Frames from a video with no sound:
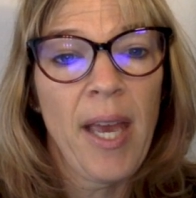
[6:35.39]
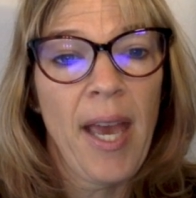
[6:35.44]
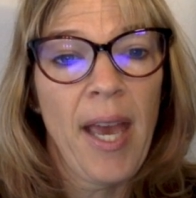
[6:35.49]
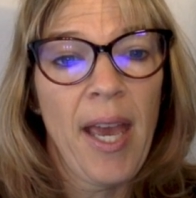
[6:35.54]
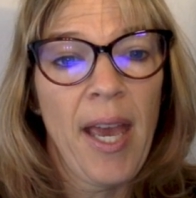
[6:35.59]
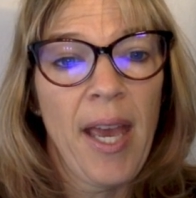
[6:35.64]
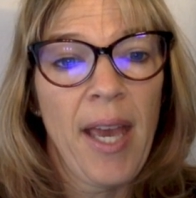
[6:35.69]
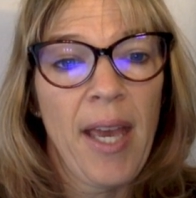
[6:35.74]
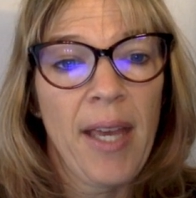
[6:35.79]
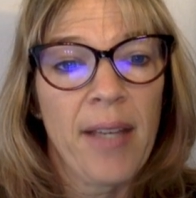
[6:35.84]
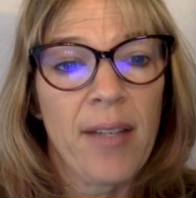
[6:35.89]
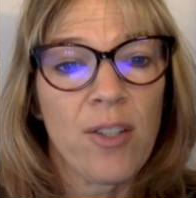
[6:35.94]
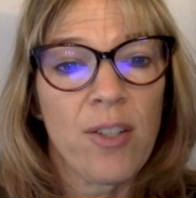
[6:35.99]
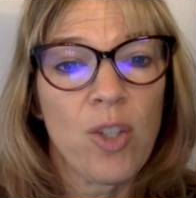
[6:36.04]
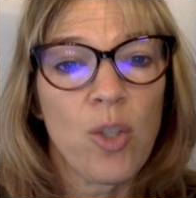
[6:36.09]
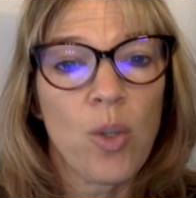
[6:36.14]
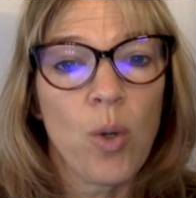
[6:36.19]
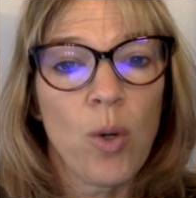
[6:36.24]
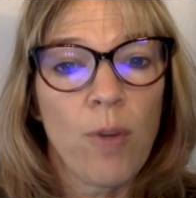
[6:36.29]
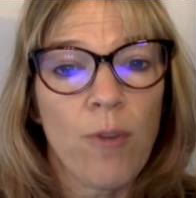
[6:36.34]
And
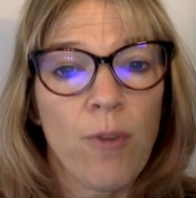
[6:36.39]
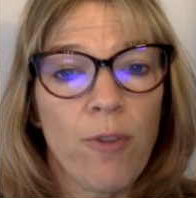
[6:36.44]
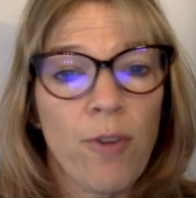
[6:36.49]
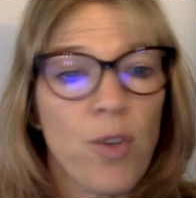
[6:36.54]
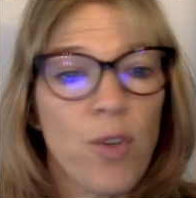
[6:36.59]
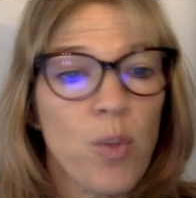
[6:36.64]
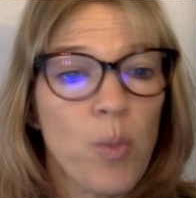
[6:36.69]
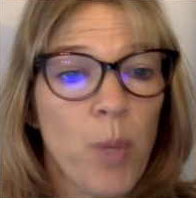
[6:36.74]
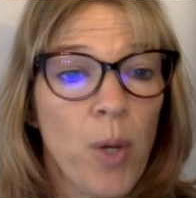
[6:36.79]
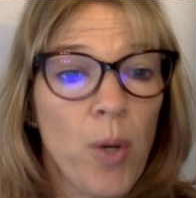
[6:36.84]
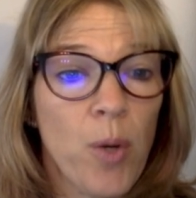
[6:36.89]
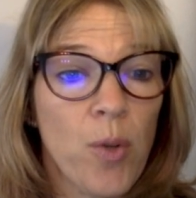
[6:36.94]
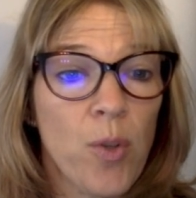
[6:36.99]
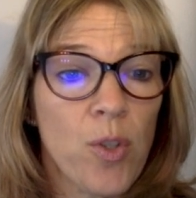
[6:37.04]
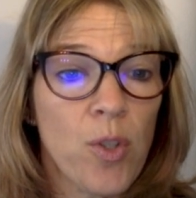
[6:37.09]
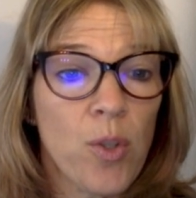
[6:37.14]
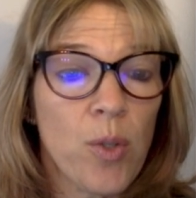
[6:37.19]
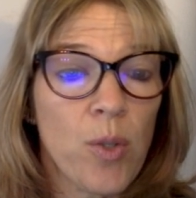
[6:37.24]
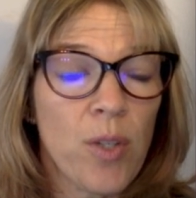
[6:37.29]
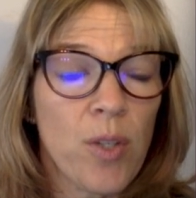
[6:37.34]
your first post
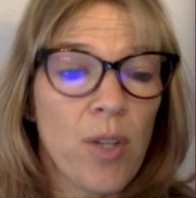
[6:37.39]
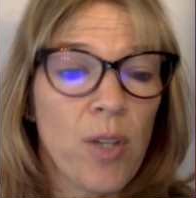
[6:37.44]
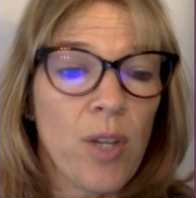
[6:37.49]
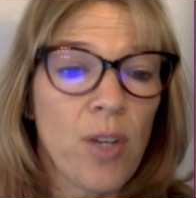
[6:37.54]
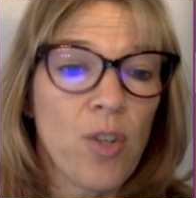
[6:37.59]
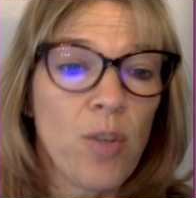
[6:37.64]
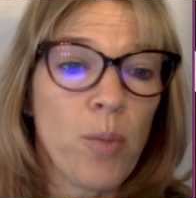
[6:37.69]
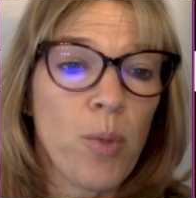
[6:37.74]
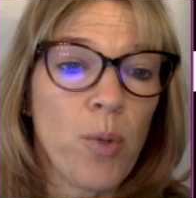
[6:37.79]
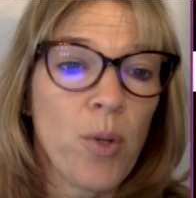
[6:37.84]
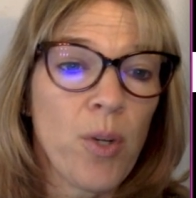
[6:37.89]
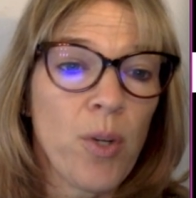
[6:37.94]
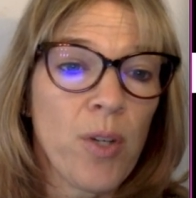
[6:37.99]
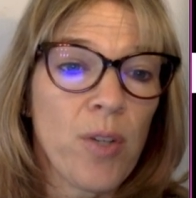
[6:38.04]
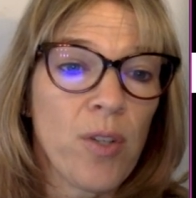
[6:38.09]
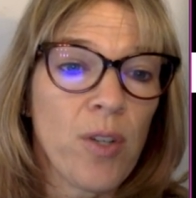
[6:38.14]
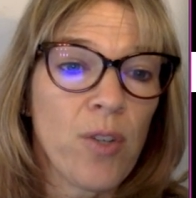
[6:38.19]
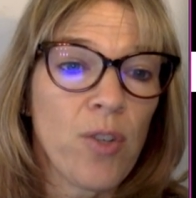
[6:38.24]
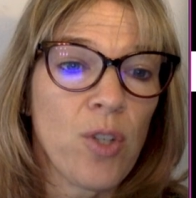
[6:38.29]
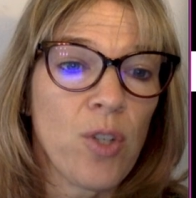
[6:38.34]
to discussion
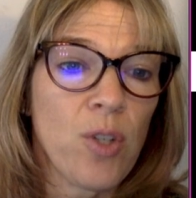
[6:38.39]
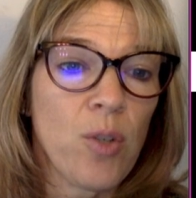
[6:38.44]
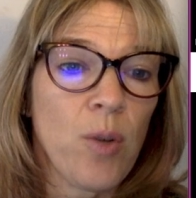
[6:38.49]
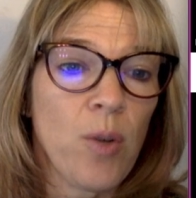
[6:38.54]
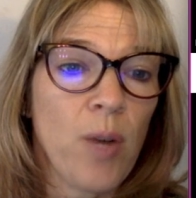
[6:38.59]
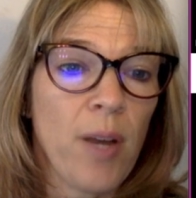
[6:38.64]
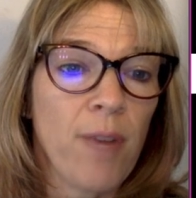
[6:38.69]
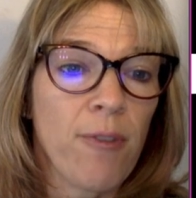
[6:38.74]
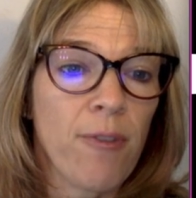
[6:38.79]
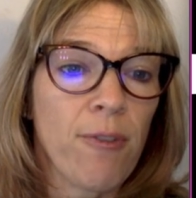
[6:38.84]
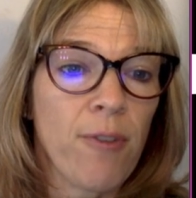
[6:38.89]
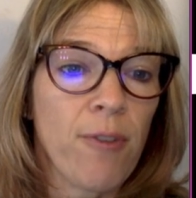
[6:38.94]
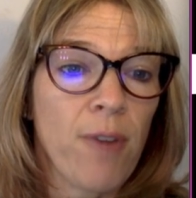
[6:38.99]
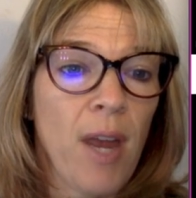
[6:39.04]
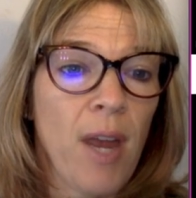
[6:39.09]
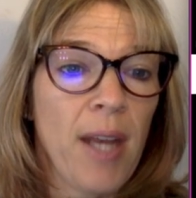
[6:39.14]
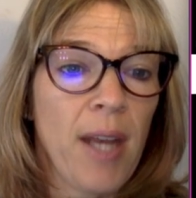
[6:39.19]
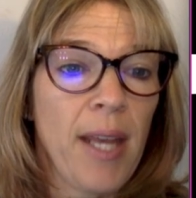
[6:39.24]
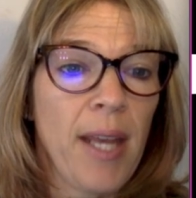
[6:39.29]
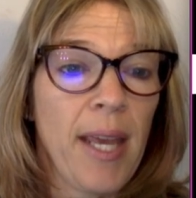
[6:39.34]
boards are due on
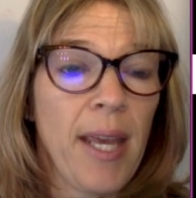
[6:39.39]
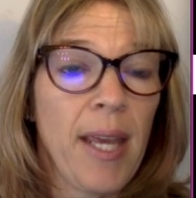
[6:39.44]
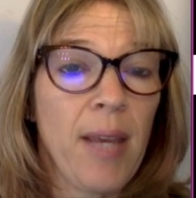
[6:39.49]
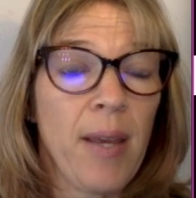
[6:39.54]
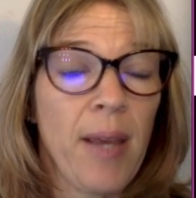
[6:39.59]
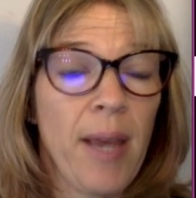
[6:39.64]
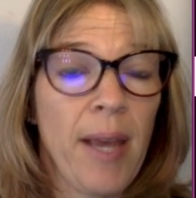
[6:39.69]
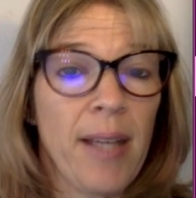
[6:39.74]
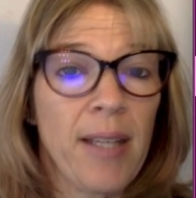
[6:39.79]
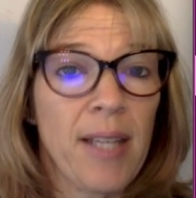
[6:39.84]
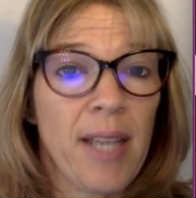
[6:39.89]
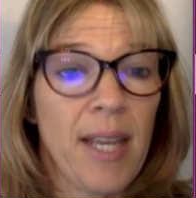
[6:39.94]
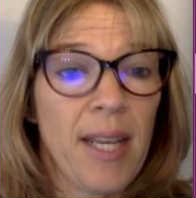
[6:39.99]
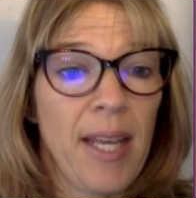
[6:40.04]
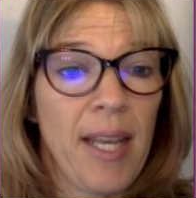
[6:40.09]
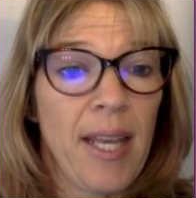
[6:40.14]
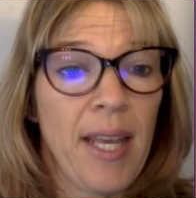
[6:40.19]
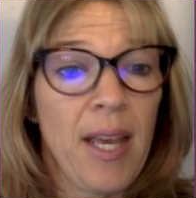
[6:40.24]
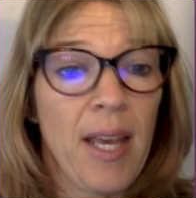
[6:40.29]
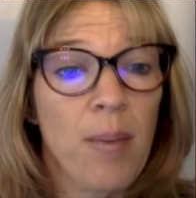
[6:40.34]
Friday at 10
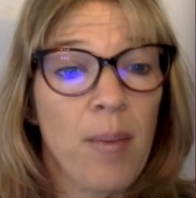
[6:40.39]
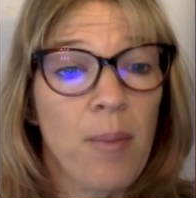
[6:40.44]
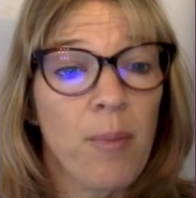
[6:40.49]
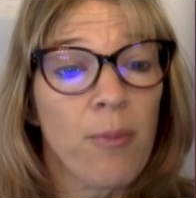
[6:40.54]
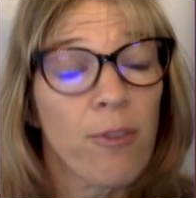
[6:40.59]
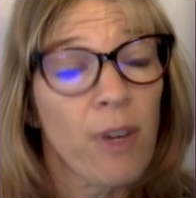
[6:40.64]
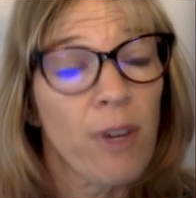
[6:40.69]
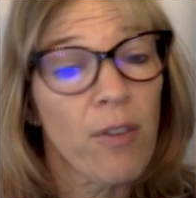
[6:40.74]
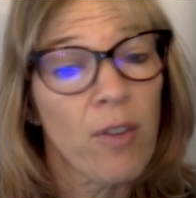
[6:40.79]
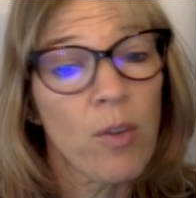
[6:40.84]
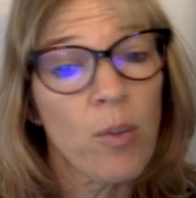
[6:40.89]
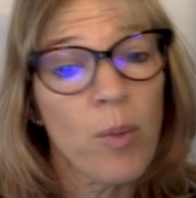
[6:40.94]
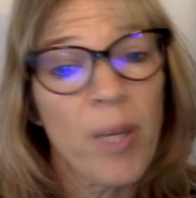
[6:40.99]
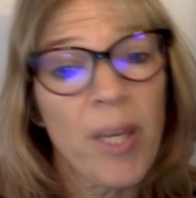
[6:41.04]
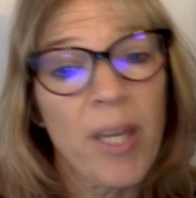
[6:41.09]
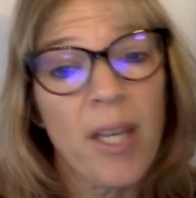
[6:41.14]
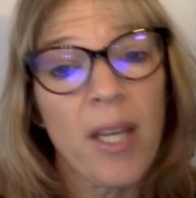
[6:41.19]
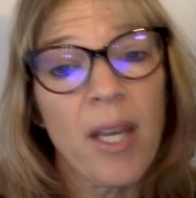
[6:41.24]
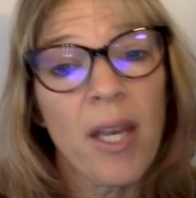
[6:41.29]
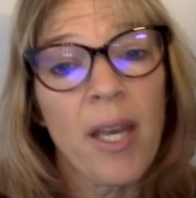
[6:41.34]
a.m. for every
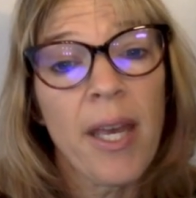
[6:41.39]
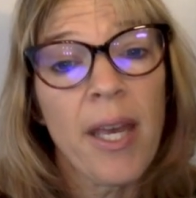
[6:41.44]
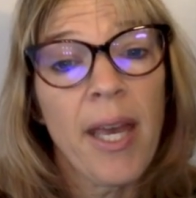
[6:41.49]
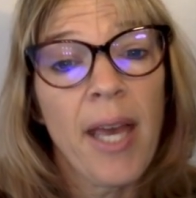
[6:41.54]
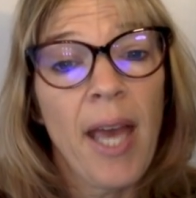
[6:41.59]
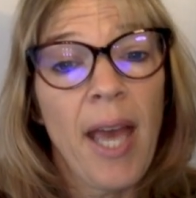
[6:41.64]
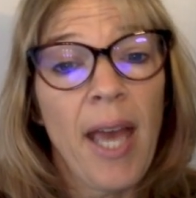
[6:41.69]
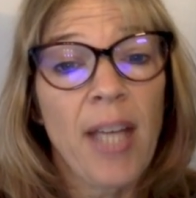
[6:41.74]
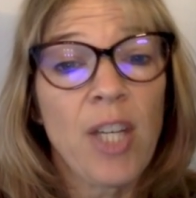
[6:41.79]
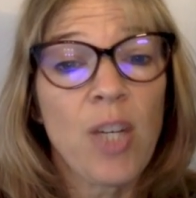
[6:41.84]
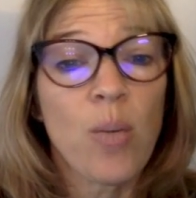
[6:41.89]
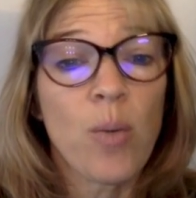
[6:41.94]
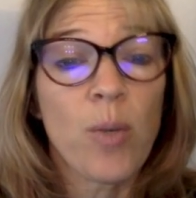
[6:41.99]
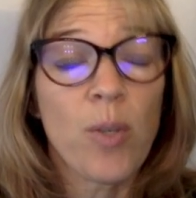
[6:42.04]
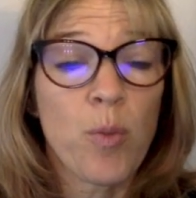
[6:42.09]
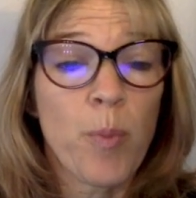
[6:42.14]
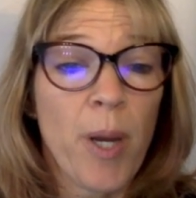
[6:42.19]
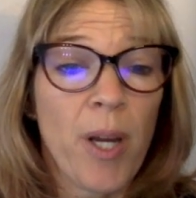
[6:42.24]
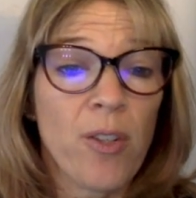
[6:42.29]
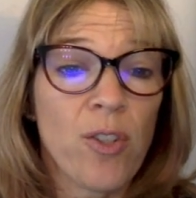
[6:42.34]
week. And your
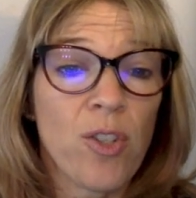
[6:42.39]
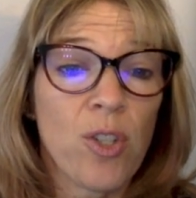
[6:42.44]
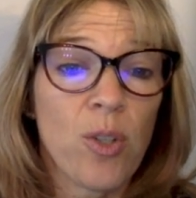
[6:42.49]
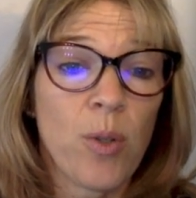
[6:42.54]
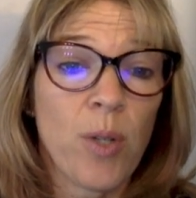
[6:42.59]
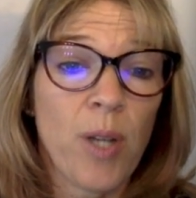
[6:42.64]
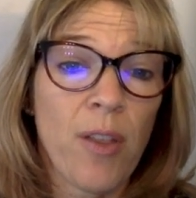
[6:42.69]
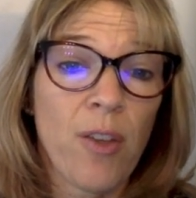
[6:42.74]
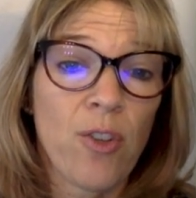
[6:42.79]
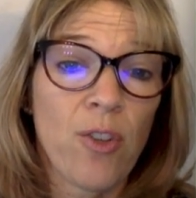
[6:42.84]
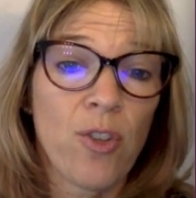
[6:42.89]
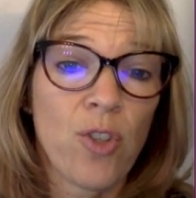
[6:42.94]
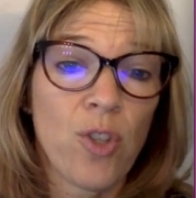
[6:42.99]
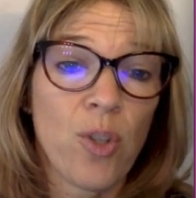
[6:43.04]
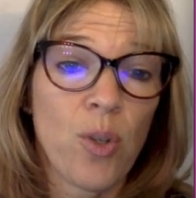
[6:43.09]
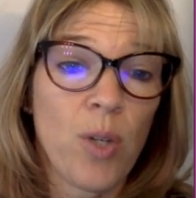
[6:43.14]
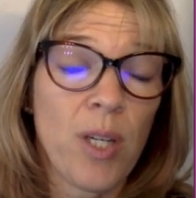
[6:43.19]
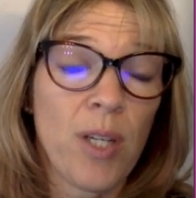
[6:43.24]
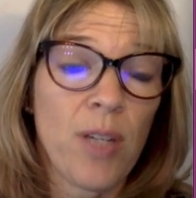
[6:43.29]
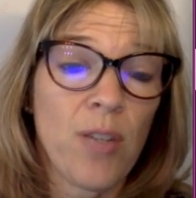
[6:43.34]
response to another
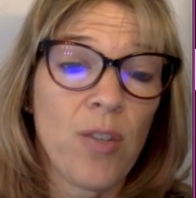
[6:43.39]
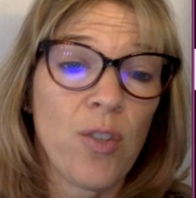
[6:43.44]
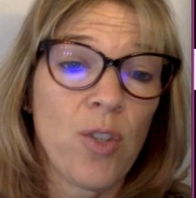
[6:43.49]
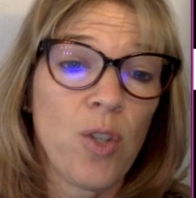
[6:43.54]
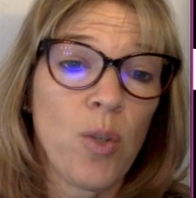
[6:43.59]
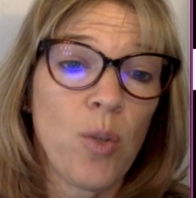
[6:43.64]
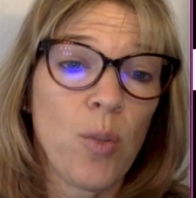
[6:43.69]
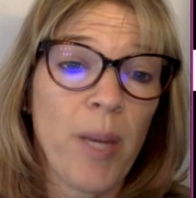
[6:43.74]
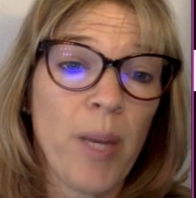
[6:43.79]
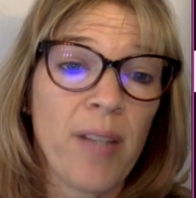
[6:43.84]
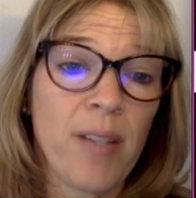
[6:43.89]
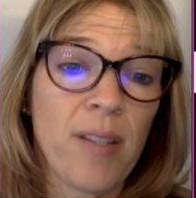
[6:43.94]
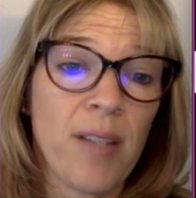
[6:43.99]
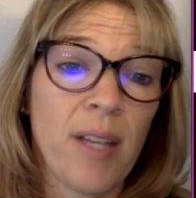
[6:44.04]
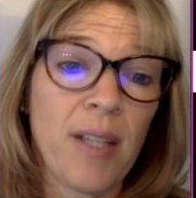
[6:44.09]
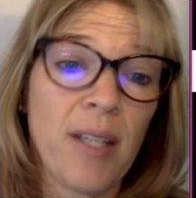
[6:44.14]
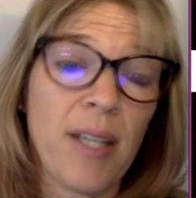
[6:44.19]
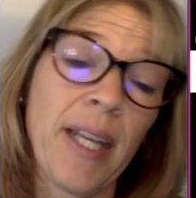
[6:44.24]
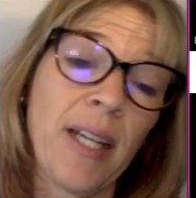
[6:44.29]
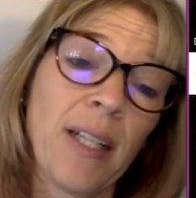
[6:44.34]
student is due by
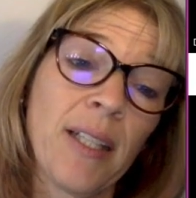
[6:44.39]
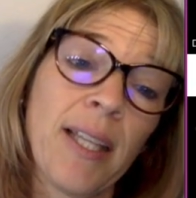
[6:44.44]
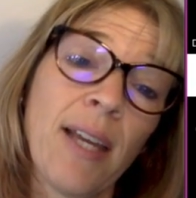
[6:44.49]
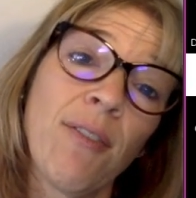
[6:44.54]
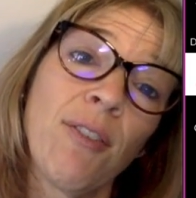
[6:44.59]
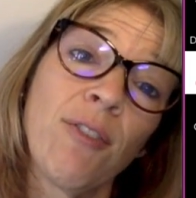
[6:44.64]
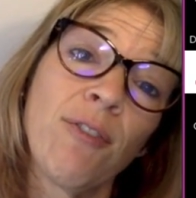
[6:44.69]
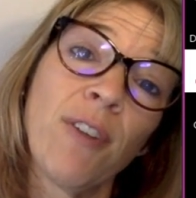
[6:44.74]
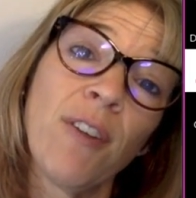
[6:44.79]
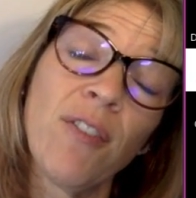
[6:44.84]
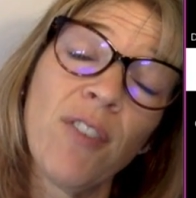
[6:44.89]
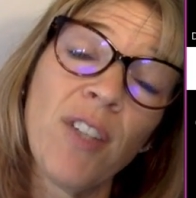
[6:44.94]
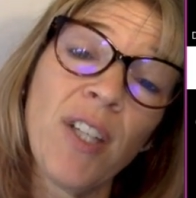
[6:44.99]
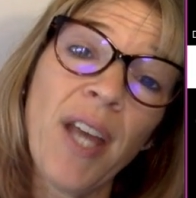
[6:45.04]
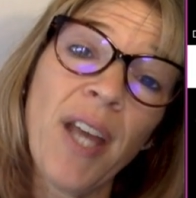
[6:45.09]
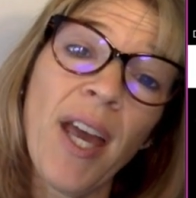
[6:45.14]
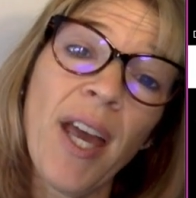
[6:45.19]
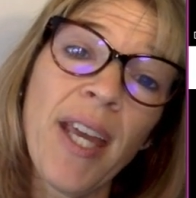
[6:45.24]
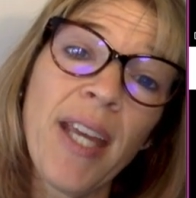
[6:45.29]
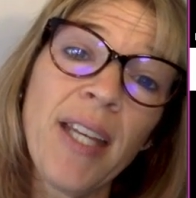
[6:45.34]
Sunday at
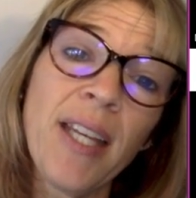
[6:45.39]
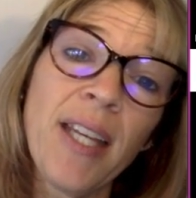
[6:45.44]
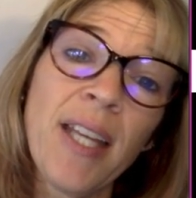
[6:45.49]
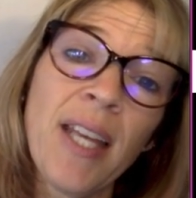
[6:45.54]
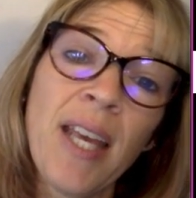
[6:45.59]
11:59.